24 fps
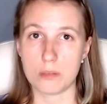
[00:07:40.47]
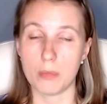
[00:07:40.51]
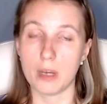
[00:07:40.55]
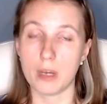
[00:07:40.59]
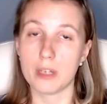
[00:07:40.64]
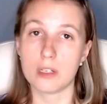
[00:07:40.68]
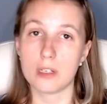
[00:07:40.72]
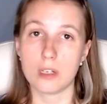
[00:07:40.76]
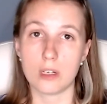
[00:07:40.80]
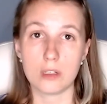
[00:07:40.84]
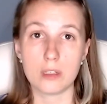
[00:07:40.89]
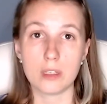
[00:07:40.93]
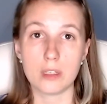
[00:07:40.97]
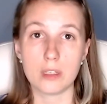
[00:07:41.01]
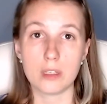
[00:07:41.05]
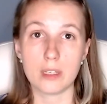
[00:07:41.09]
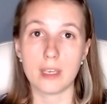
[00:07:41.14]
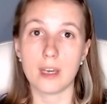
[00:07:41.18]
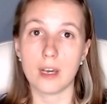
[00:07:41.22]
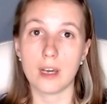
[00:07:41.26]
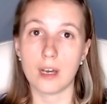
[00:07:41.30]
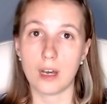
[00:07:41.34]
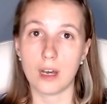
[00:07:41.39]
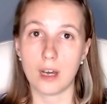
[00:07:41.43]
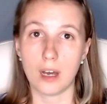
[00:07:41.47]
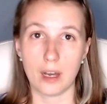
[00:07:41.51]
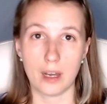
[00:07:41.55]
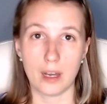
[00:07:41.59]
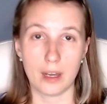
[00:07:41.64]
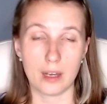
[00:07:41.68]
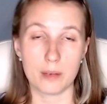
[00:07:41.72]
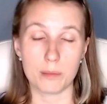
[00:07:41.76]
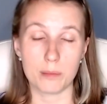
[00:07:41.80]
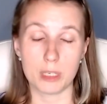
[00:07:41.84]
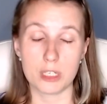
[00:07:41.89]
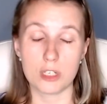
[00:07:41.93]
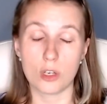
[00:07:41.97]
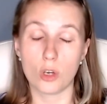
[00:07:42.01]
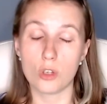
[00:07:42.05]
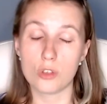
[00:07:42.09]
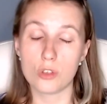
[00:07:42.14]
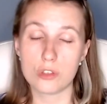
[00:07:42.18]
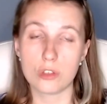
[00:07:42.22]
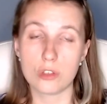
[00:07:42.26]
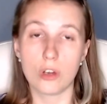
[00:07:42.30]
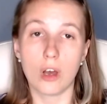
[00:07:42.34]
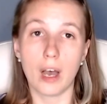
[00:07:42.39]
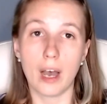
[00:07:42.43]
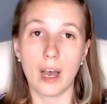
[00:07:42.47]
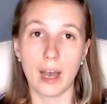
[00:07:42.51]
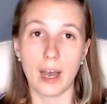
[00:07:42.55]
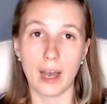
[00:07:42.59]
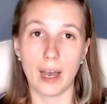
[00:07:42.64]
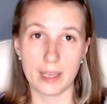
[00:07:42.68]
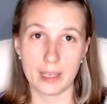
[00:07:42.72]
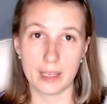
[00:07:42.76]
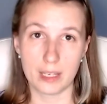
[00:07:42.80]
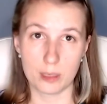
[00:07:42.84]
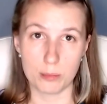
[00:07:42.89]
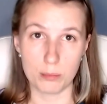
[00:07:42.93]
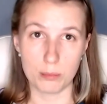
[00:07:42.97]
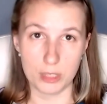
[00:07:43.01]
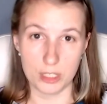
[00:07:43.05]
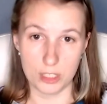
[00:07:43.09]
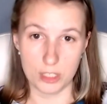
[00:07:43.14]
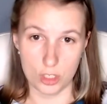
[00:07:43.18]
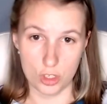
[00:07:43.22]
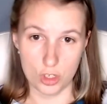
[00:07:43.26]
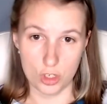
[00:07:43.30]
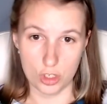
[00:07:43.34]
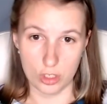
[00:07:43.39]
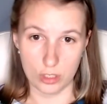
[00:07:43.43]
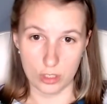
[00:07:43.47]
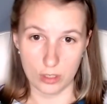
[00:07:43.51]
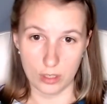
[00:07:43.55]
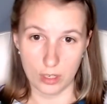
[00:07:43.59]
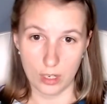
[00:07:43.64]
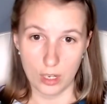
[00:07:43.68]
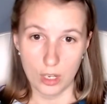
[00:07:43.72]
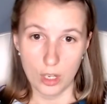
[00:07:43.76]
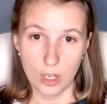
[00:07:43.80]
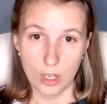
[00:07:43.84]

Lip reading: but also high competition.